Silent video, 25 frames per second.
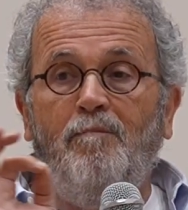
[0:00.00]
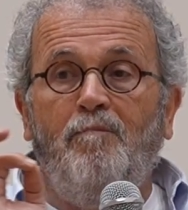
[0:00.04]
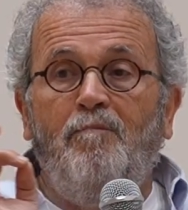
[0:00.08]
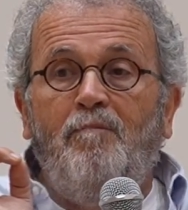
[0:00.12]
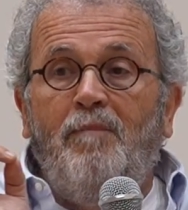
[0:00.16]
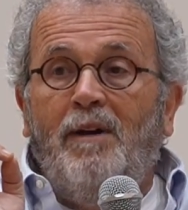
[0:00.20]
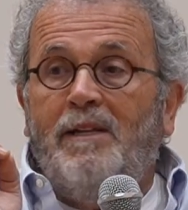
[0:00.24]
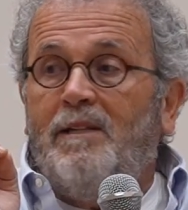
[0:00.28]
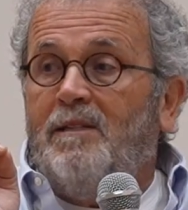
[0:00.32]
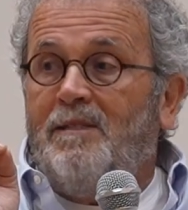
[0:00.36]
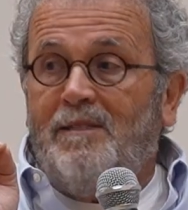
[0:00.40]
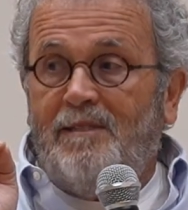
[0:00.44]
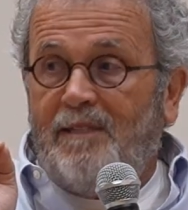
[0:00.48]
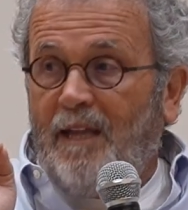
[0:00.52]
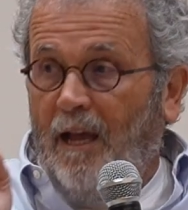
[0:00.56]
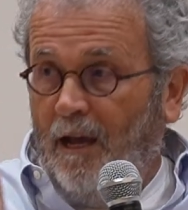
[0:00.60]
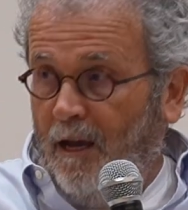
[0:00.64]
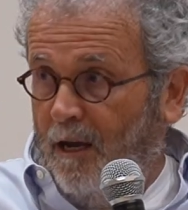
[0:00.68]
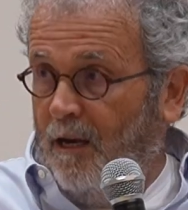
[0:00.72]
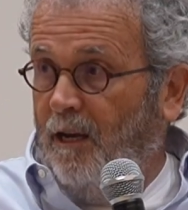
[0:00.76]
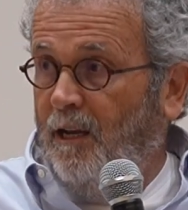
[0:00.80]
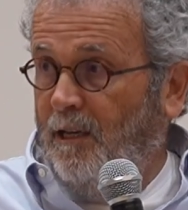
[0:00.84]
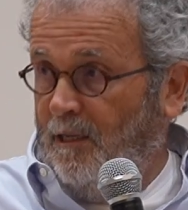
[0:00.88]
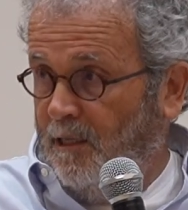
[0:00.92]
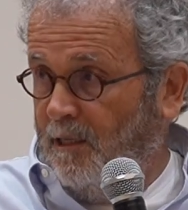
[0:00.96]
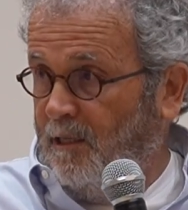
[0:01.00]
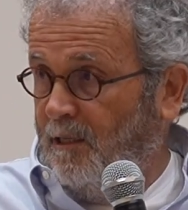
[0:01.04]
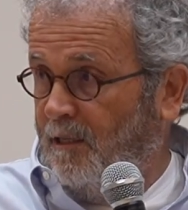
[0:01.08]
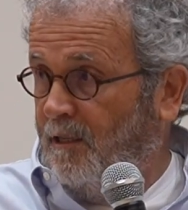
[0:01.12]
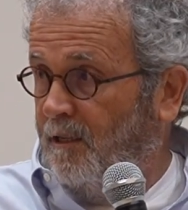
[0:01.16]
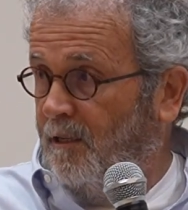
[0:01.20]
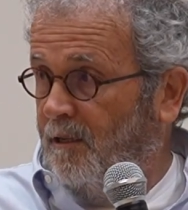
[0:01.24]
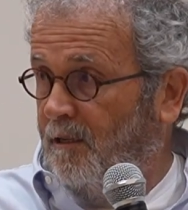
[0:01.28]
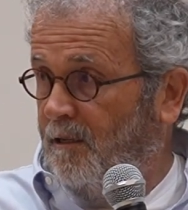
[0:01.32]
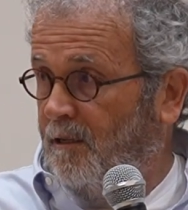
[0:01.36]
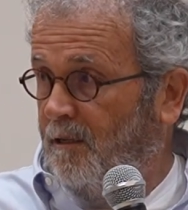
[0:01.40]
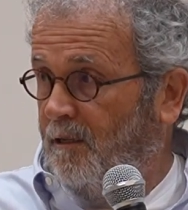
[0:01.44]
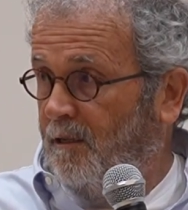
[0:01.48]
But
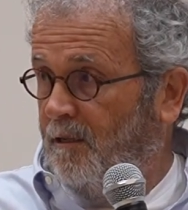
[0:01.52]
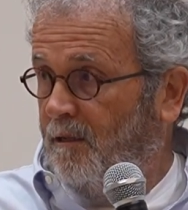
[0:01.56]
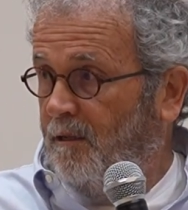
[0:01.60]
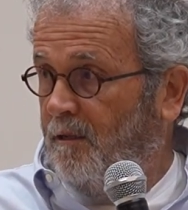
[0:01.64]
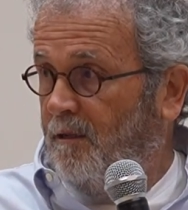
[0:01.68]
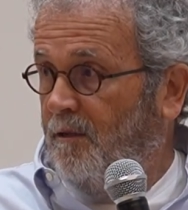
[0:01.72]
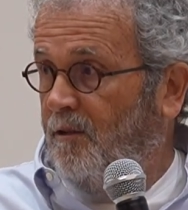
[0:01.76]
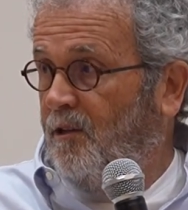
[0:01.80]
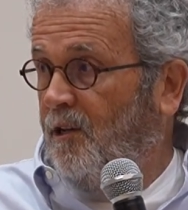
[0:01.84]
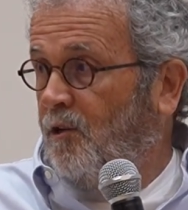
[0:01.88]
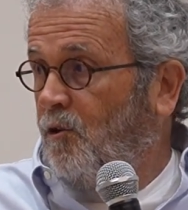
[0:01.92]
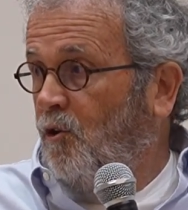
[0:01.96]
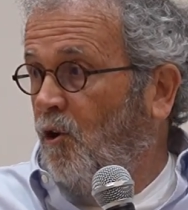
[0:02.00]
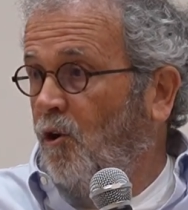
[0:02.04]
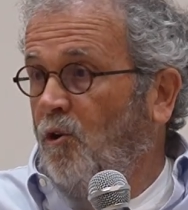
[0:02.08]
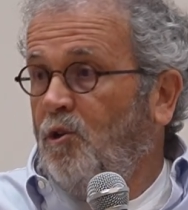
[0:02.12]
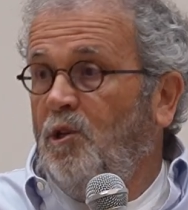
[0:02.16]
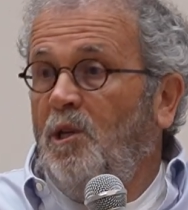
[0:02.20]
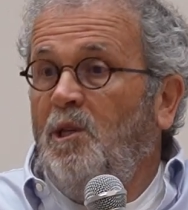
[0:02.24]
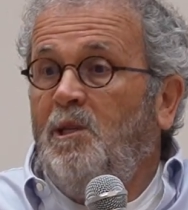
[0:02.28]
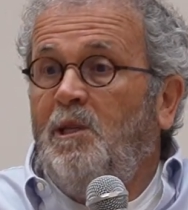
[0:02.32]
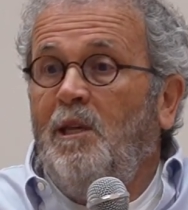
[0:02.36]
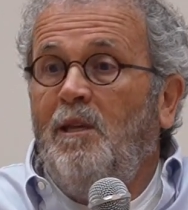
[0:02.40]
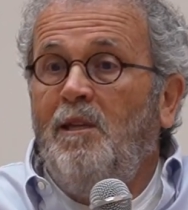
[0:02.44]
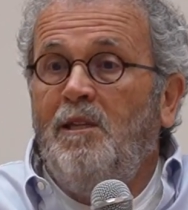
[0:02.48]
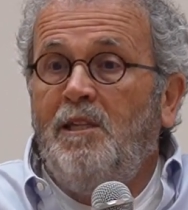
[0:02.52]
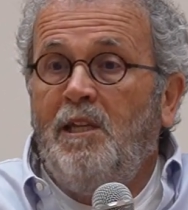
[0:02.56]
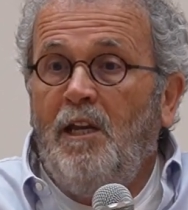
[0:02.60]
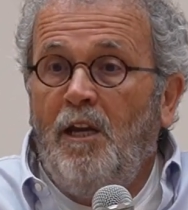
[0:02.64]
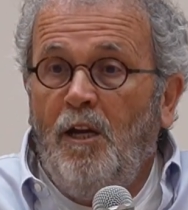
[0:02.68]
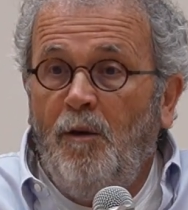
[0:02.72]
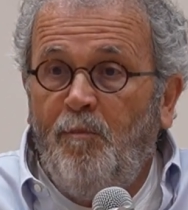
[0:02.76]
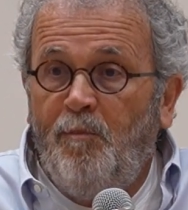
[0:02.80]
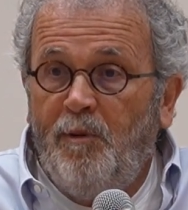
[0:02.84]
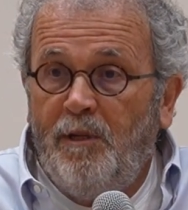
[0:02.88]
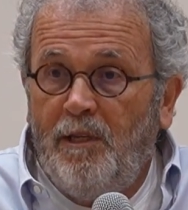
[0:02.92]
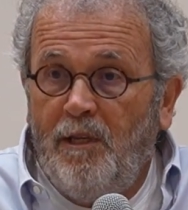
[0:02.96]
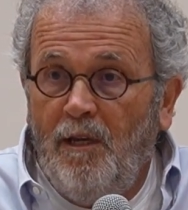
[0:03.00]
tachlis, the court is
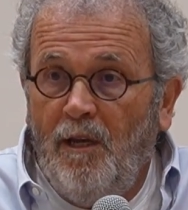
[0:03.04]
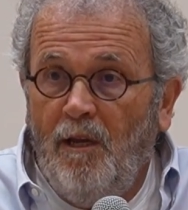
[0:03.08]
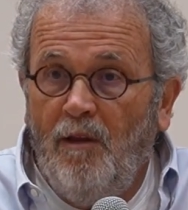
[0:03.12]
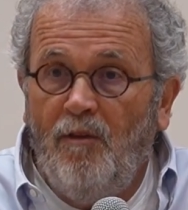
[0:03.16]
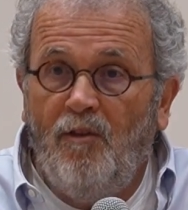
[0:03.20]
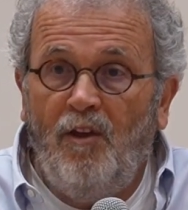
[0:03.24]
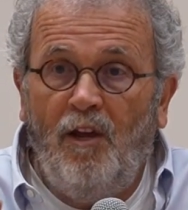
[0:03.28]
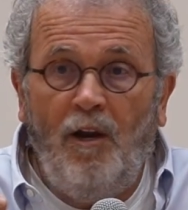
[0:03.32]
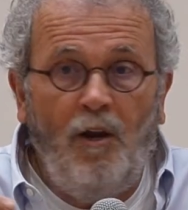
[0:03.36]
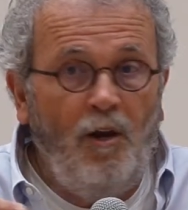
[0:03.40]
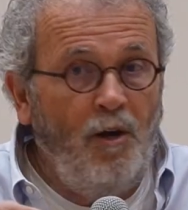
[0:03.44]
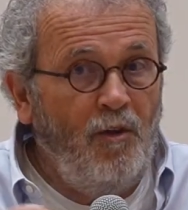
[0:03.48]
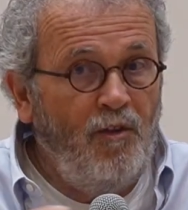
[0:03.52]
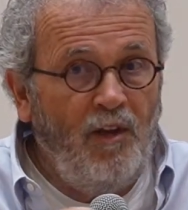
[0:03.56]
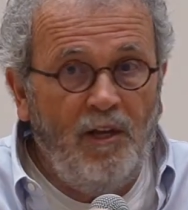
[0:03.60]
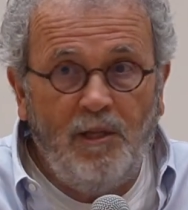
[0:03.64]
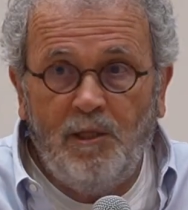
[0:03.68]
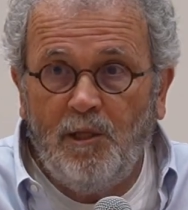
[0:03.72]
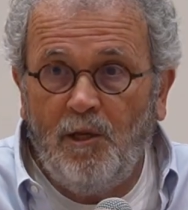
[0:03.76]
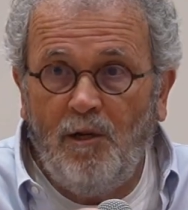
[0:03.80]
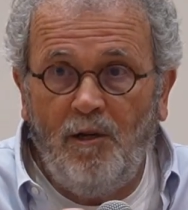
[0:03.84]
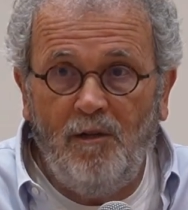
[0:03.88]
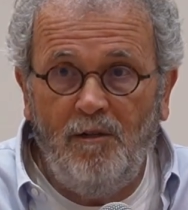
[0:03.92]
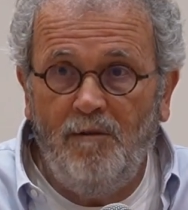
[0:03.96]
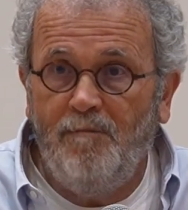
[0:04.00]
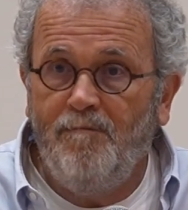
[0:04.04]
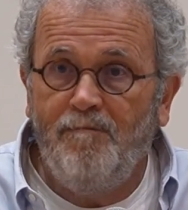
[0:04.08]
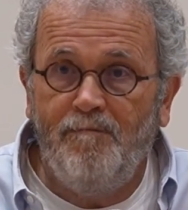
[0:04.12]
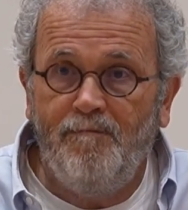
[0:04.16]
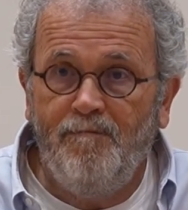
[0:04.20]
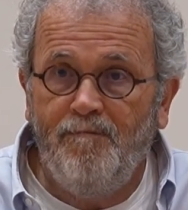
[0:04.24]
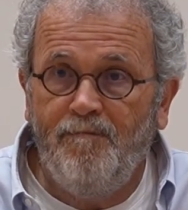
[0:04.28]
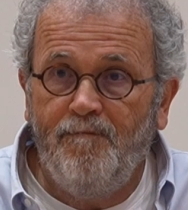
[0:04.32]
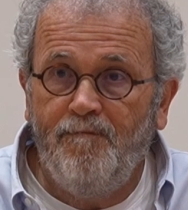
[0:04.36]
interpreting the law, that's all.